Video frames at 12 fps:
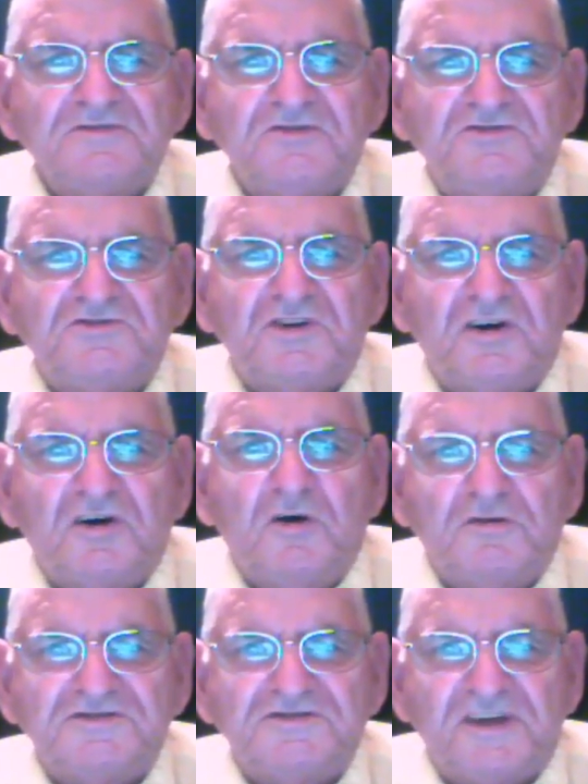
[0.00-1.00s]
that you can
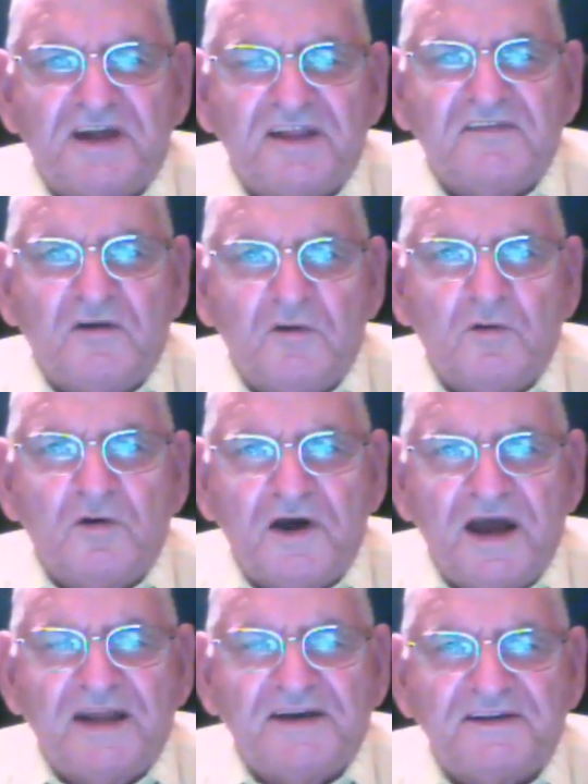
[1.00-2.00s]
go study the whole
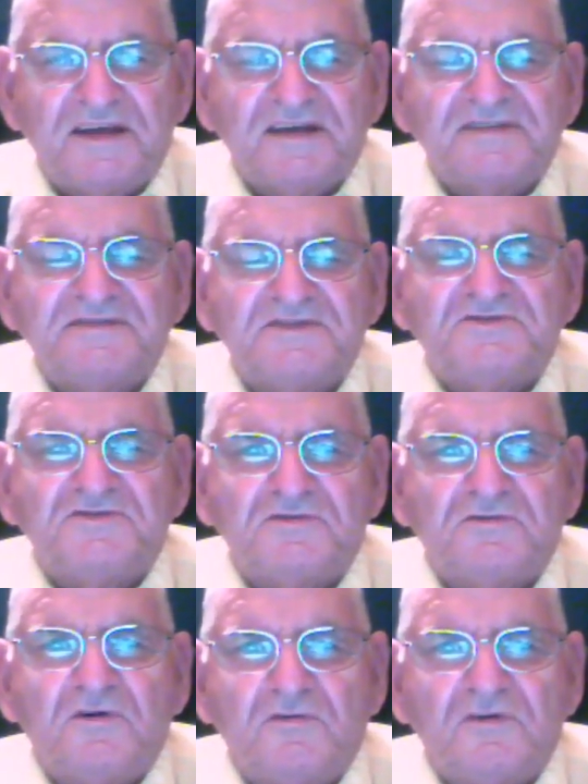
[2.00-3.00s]
context at your
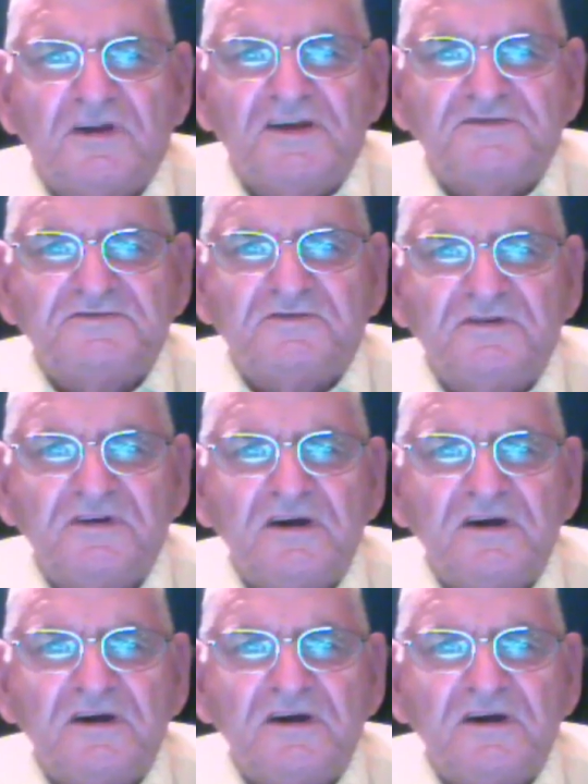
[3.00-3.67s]
own leisure.